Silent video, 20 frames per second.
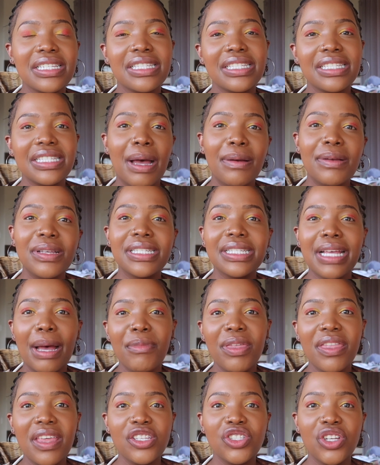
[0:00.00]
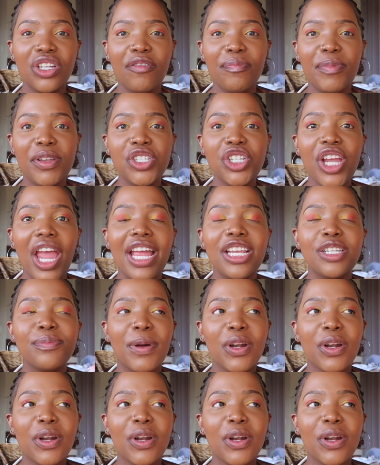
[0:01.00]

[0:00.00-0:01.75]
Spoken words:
some things could have been changed,